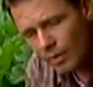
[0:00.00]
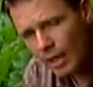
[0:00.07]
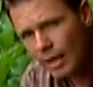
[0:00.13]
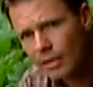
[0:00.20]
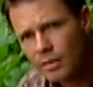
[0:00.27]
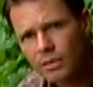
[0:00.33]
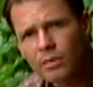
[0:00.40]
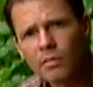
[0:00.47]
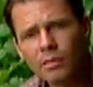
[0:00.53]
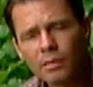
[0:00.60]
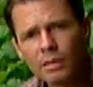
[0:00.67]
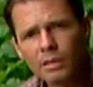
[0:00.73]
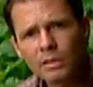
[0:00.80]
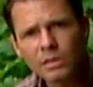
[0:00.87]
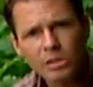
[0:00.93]
that is
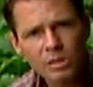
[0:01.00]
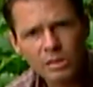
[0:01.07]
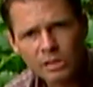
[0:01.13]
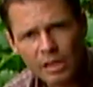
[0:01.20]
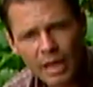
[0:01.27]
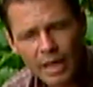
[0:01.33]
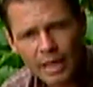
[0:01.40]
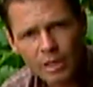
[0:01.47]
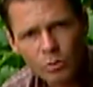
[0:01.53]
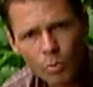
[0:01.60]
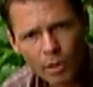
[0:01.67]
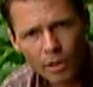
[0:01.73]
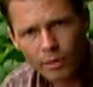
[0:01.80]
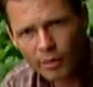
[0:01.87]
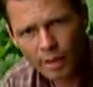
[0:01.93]
the stage
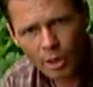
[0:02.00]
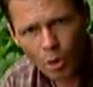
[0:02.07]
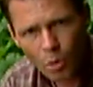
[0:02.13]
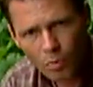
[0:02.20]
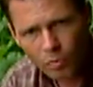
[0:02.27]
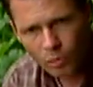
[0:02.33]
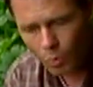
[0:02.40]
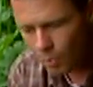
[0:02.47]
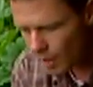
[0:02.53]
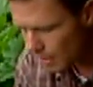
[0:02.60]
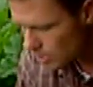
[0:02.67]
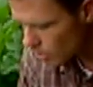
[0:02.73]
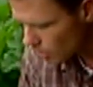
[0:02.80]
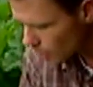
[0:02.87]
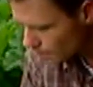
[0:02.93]
where they
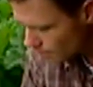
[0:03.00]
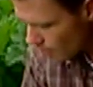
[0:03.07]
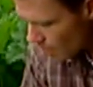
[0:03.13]
overwinter.